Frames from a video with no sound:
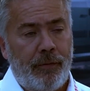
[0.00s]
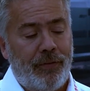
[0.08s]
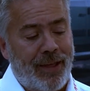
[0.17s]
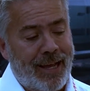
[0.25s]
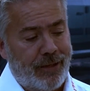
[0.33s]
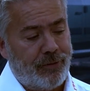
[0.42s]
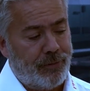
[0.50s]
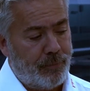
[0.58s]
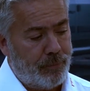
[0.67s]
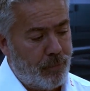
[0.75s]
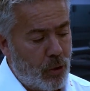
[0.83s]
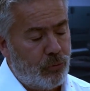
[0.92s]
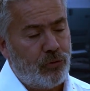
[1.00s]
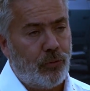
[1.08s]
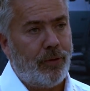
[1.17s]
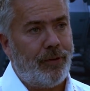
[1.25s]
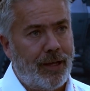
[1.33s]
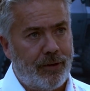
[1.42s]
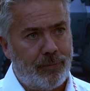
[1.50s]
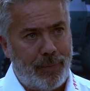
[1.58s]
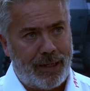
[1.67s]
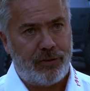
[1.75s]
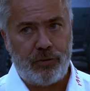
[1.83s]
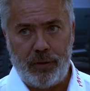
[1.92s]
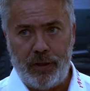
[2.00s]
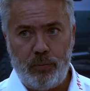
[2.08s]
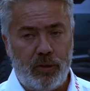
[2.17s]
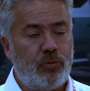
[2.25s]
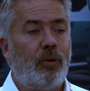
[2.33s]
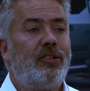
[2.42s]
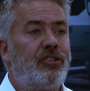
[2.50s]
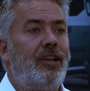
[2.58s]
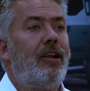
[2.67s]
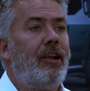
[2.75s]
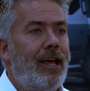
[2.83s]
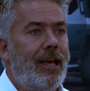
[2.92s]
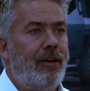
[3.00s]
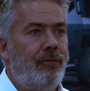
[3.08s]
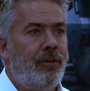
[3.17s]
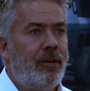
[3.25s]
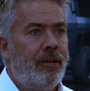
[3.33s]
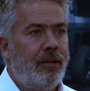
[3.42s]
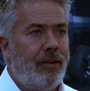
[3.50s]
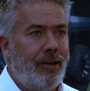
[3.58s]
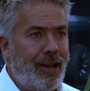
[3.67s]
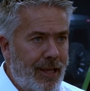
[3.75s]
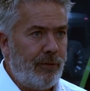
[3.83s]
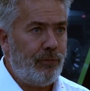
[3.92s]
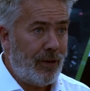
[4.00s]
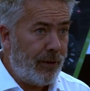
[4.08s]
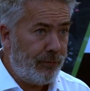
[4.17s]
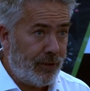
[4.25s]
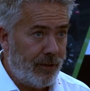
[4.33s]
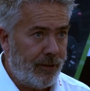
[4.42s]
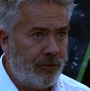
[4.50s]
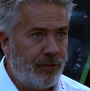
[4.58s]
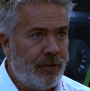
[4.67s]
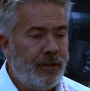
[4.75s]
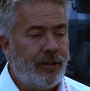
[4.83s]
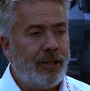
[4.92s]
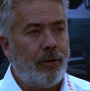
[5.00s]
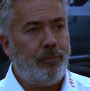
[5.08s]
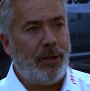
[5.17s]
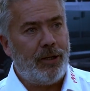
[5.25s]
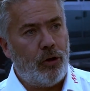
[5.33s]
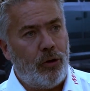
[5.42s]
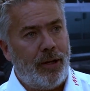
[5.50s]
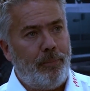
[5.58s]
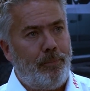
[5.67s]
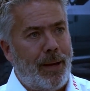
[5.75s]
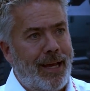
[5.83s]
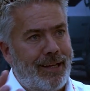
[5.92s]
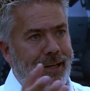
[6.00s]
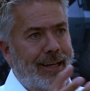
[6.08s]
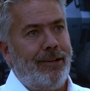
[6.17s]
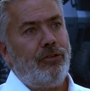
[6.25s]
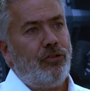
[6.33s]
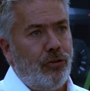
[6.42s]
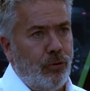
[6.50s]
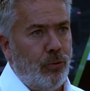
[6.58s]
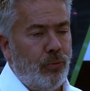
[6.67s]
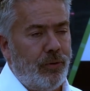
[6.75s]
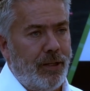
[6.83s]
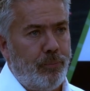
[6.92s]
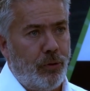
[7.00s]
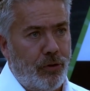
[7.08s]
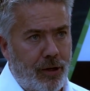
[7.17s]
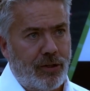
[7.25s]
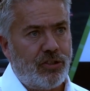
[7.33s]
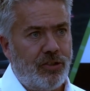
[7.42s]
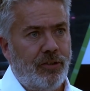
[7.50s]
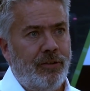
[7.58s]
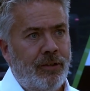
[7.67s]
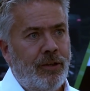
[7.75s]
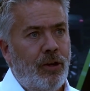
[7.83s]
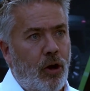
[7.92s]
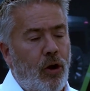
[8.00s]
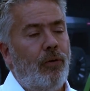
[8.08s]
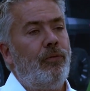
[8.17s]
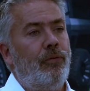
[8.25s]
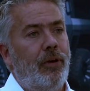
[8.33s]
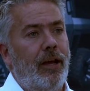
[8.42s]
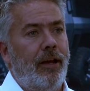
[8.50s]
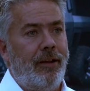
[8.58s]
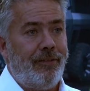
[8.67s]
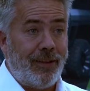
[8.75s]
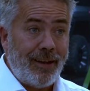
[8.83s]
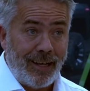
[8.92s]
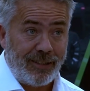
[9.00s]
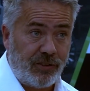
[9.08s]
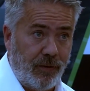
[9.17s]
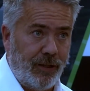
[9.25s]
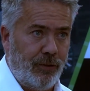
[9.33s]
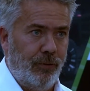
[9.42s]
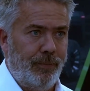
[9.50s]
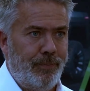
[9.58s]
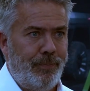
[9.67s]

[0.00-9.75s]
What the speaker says: that motor and that battery, which will still have life left in it, can be going back into the production of the next vehicle.